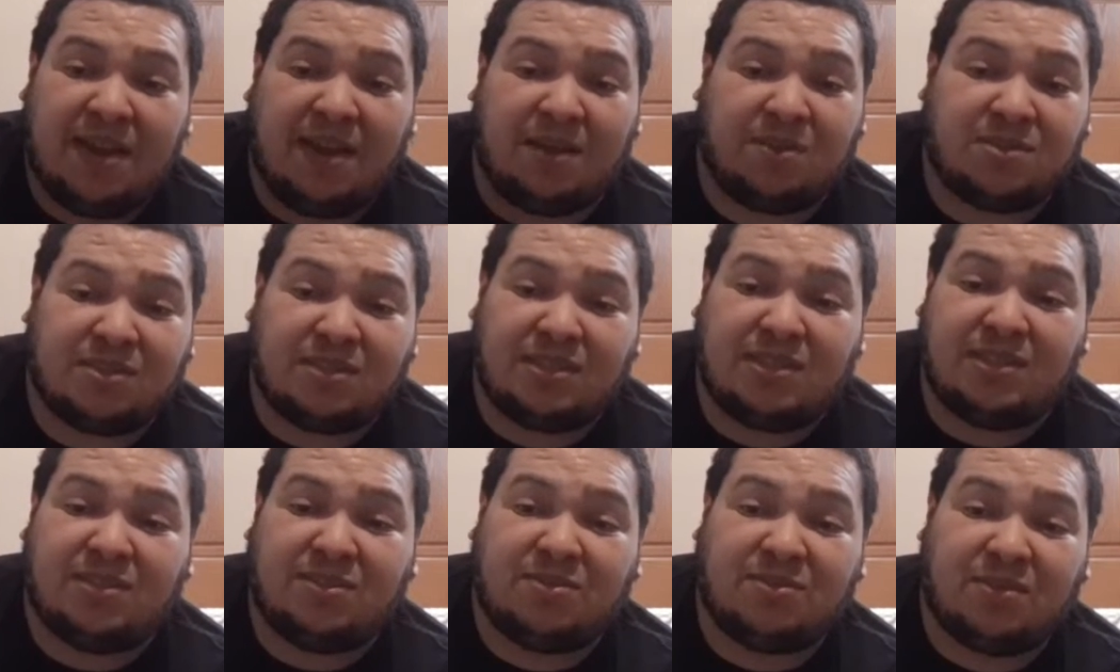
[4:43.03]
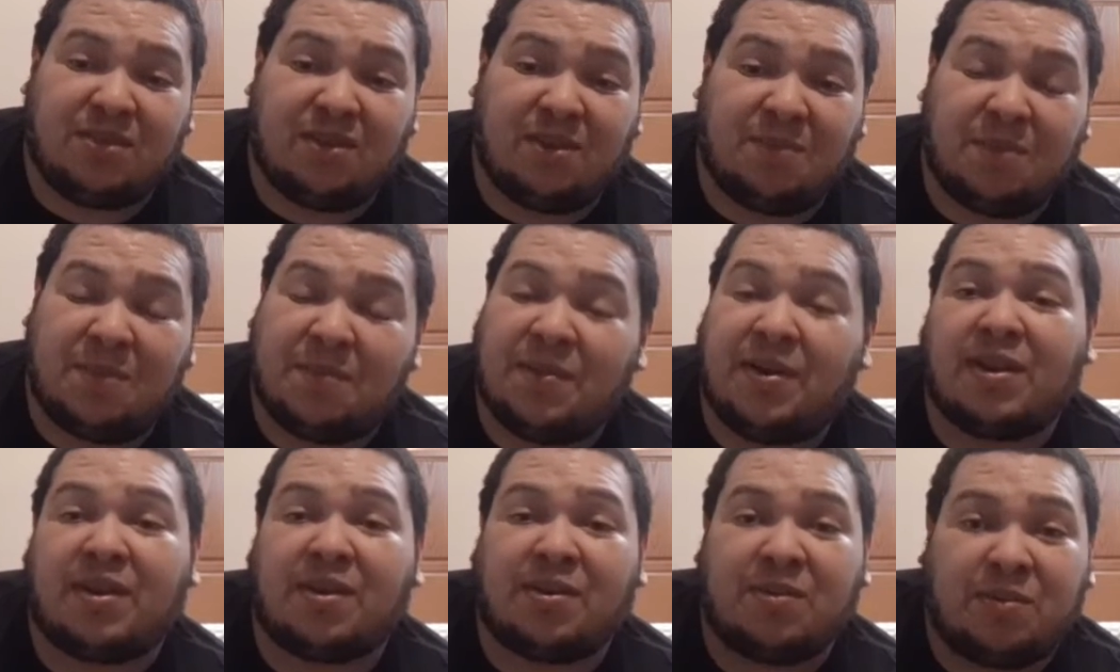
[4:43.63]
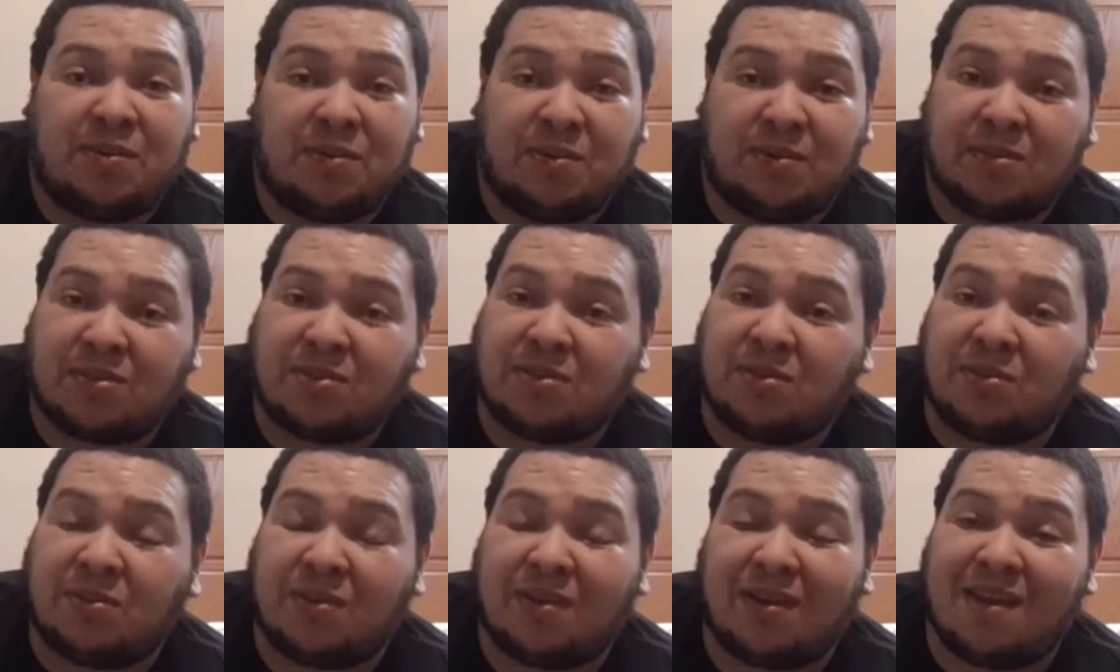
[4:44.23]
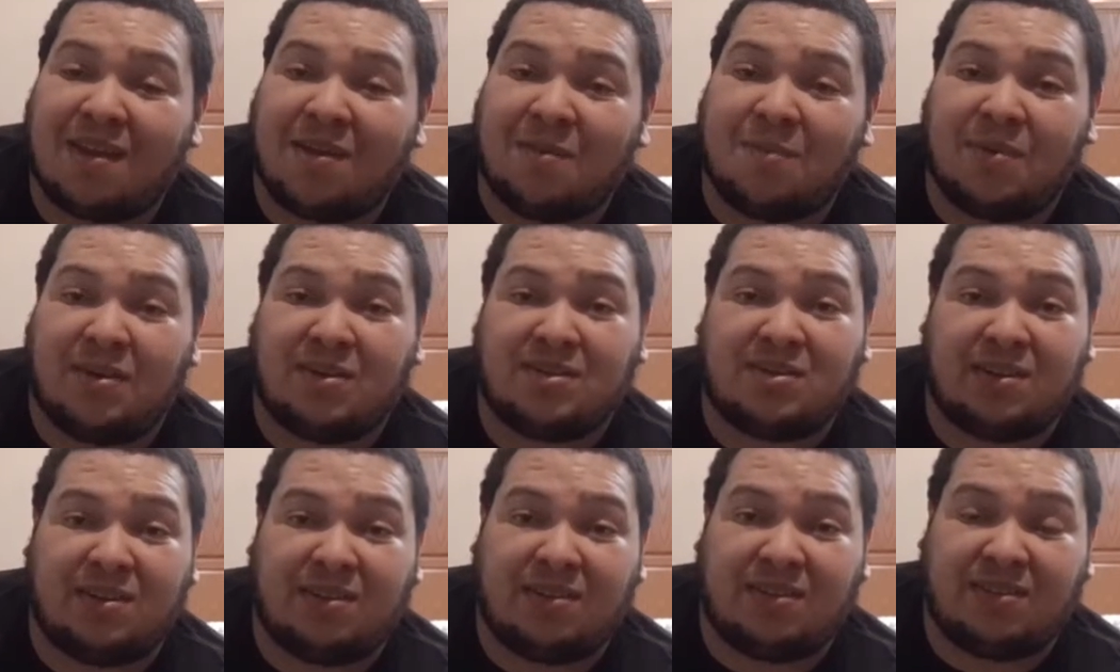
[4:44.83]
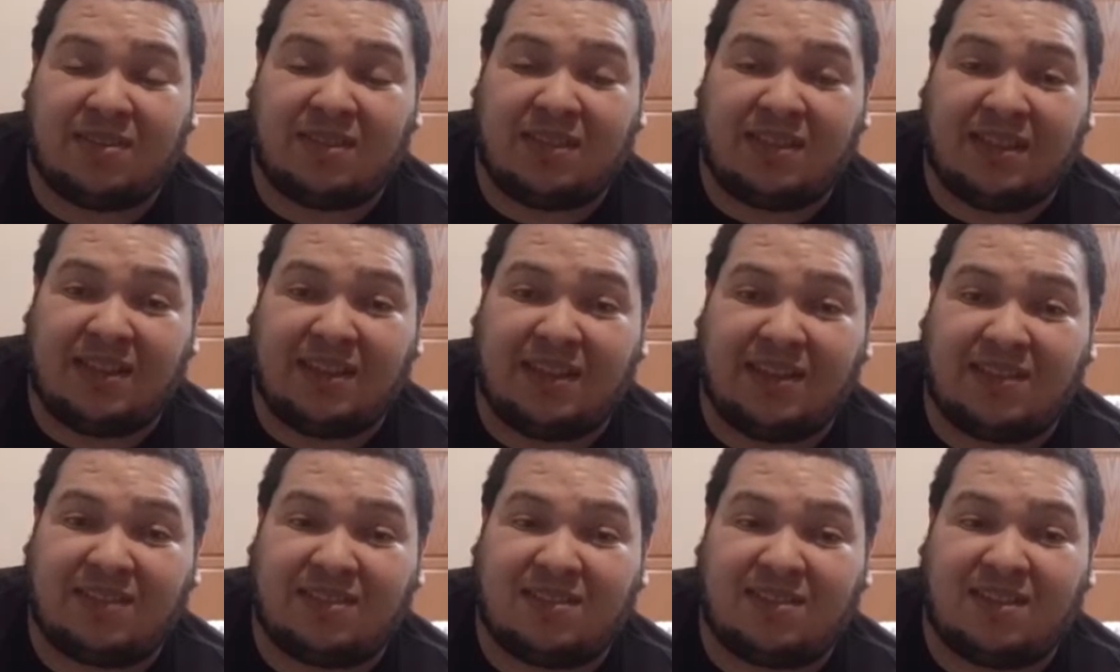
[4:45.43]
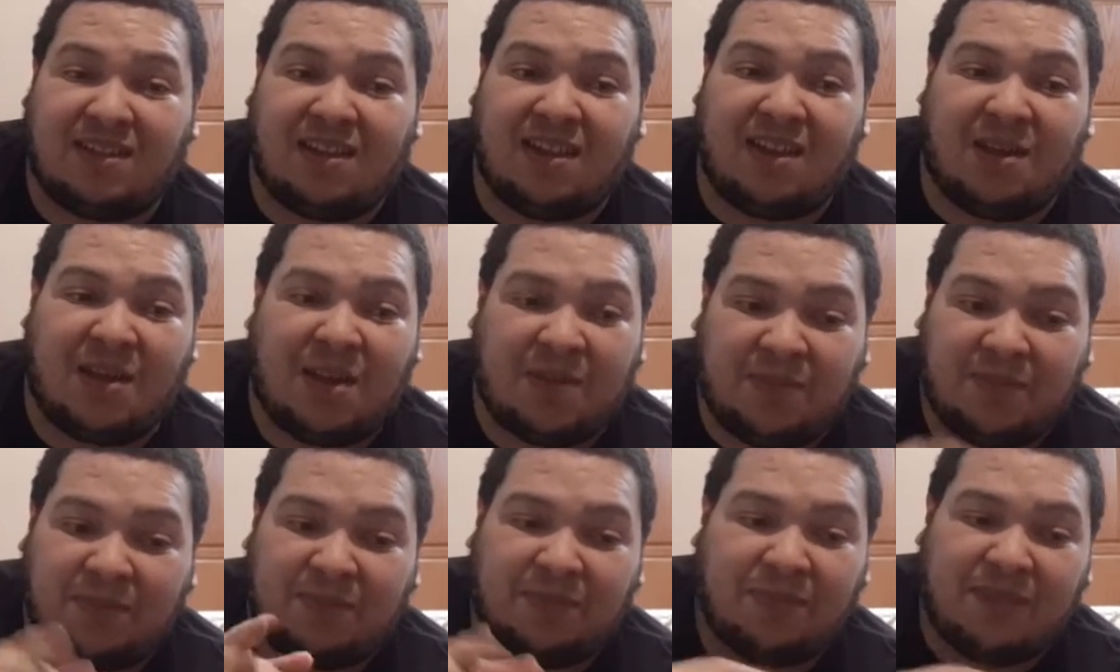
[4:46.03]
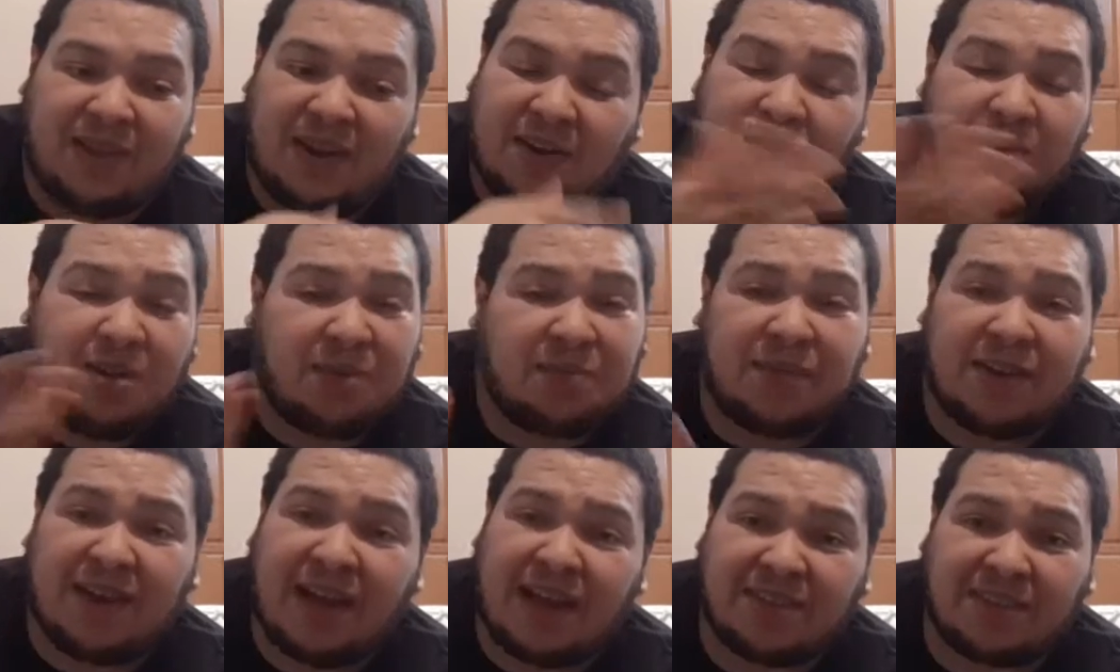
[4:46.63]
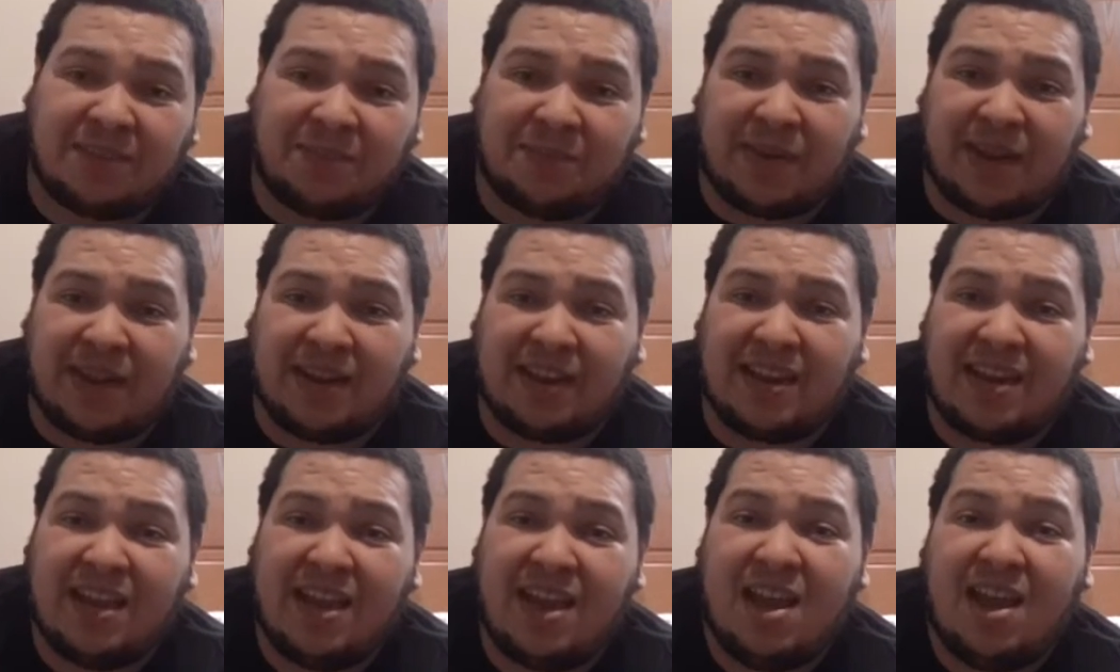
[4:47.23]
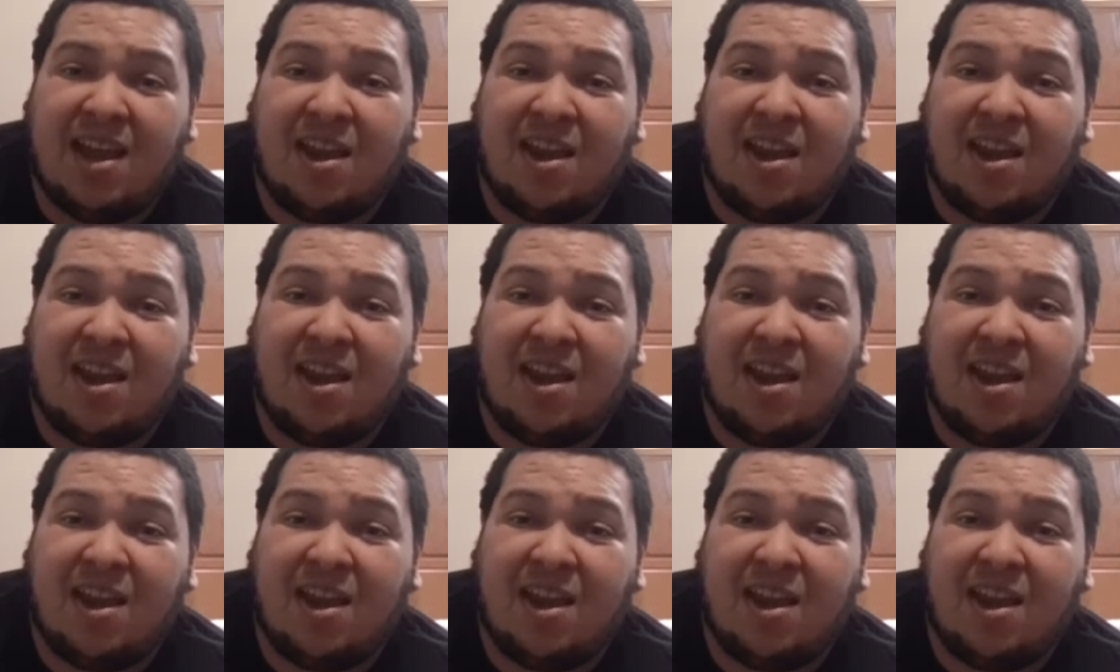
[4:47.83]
She's from American Horror Story and a bunch of other things. I know I forgot somebody.